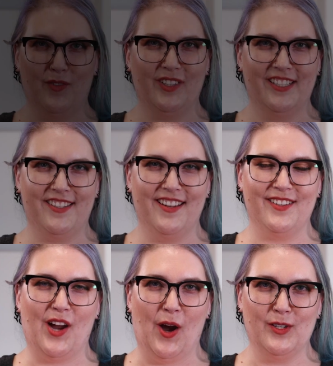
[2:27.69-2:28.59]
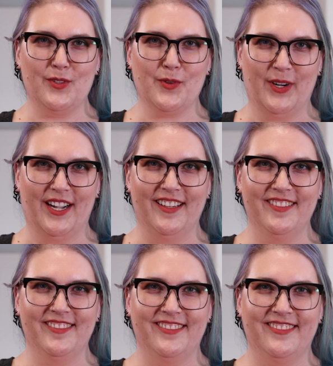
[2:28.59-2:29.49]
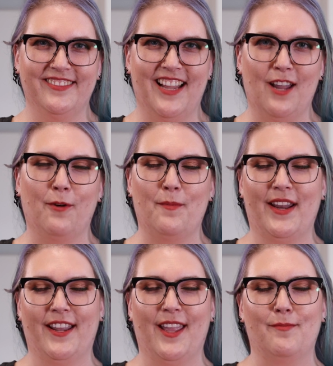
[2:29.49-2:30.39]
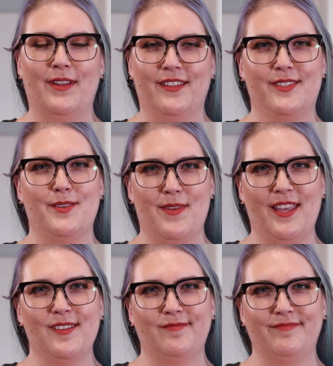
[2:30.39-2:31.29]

you for listening to our story and what Medicaid means to me.